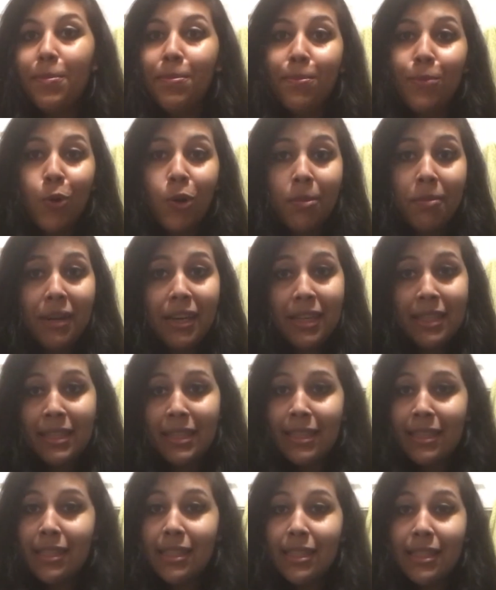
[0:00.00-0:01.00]
more
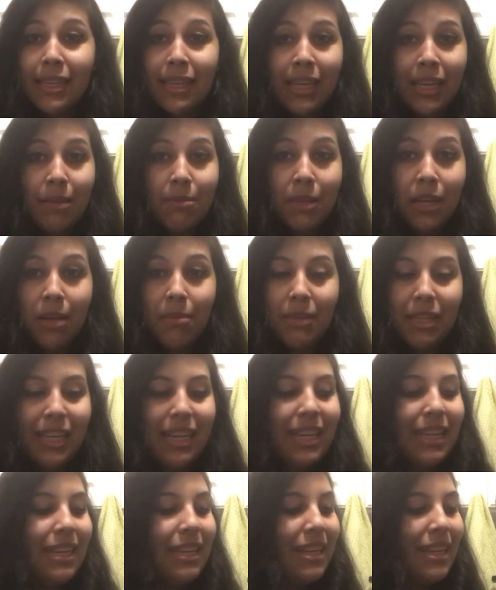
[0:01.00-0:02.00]
boxes as they keep coming
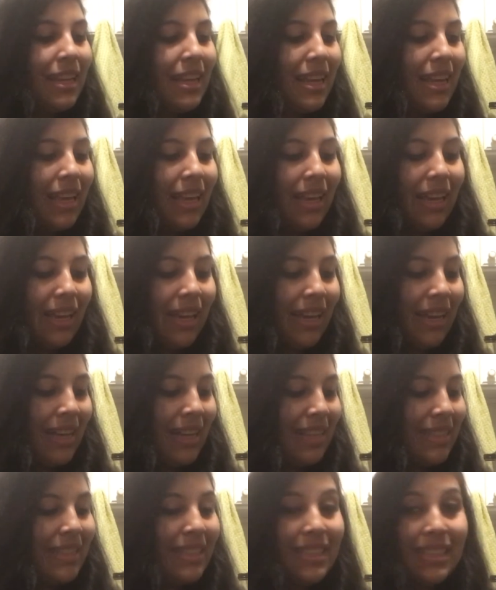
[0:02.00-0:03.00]
in.
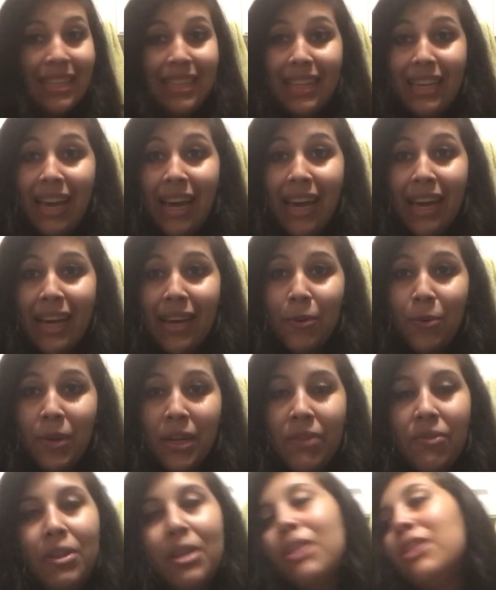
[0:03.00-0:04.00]
And yeah,
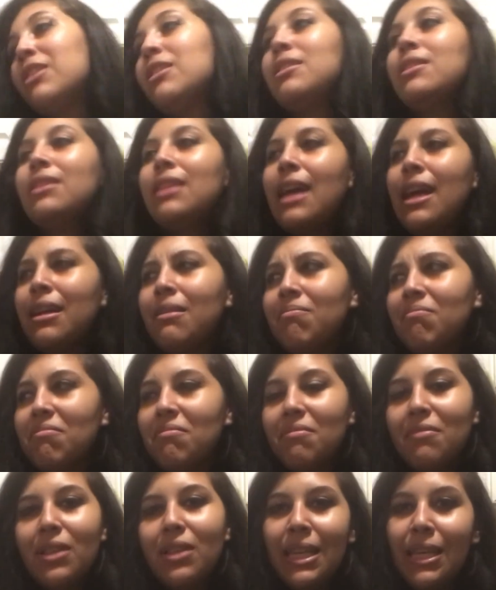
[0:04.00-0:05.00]
whatever else that
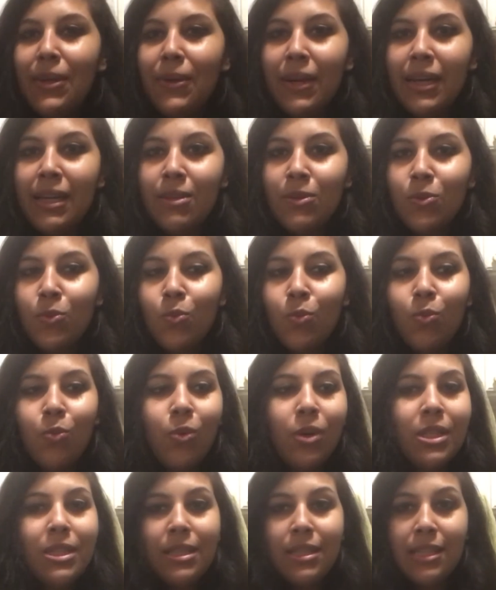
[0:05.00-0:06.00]
you guys
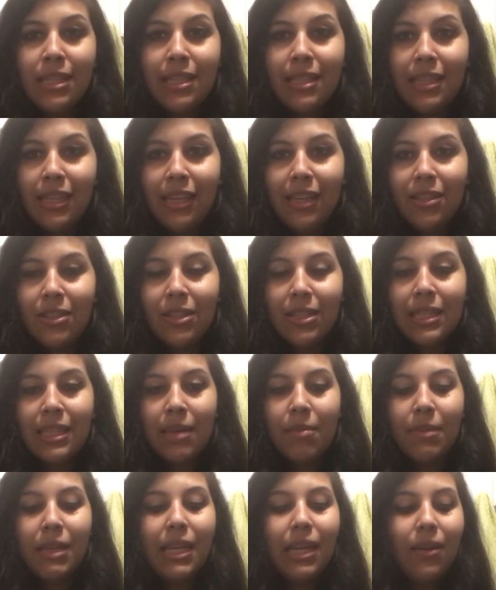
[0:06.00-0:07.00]
want to see, just
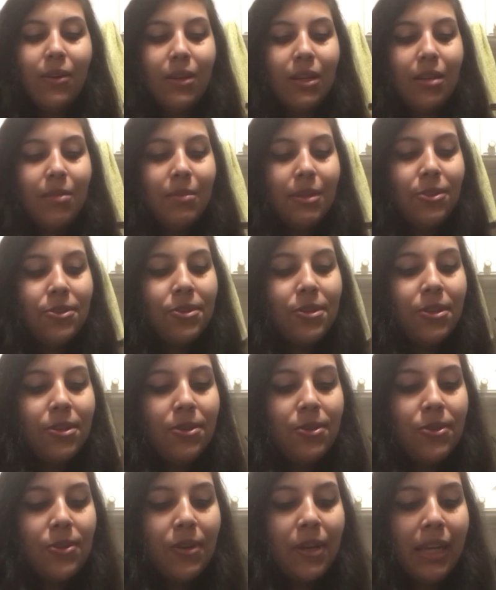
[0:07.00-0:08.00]
let me know and I'll make sure
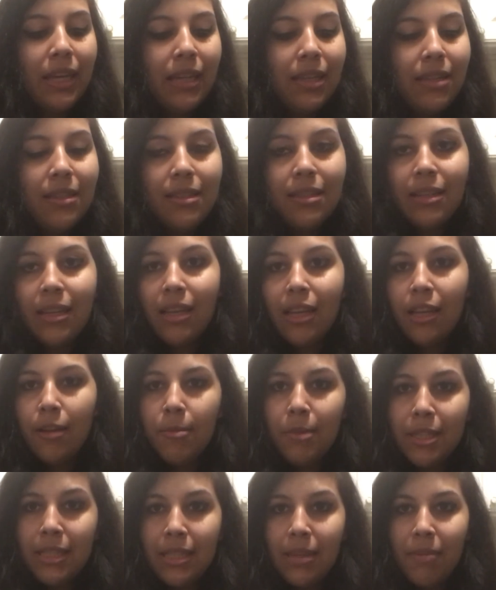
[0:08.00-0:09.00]
to try and
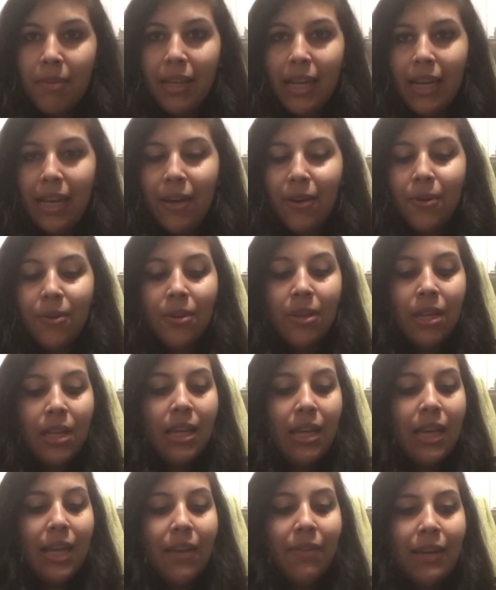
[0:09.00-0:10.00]
put something out.
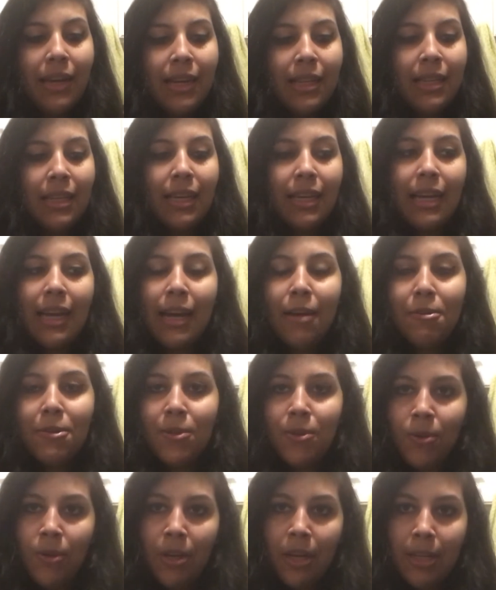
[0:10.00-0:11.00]
I've got like a
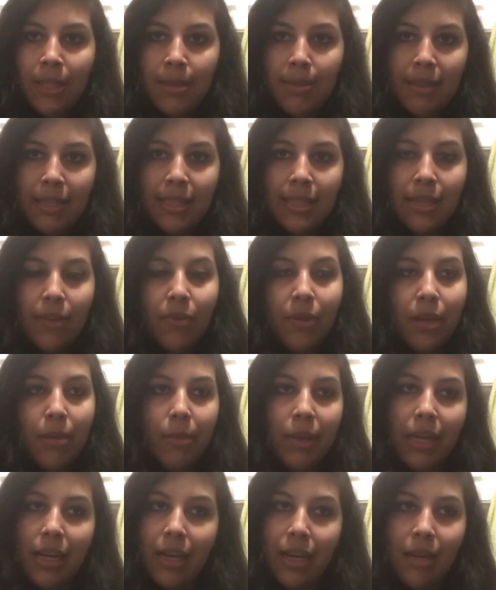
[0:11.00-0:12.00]
how-to cosplay stuff
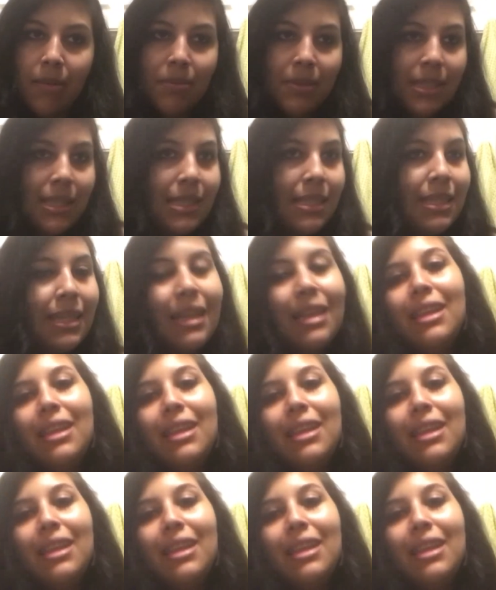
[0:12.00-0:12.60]
coming up and